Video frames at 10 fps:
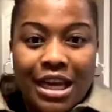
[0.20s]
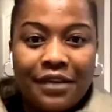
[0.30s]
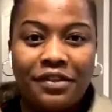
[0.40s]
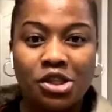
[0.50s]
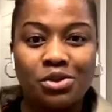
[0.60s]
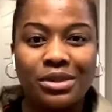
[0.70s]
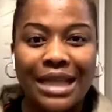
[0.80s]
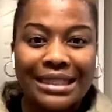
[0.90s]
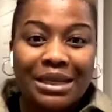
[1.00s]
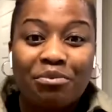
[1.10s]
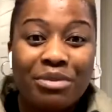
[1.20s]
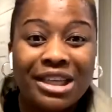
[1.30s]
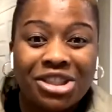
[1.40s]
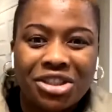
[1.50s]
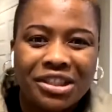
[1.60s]
give the school that
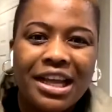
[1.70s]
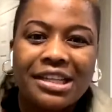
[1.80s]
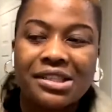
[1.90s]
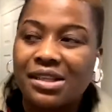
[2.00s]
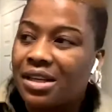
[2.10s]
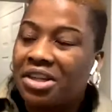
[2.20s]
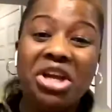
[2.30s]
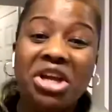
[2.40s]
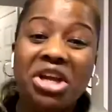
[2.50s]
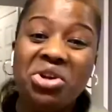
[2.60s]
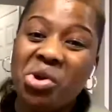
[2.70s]
impression that you're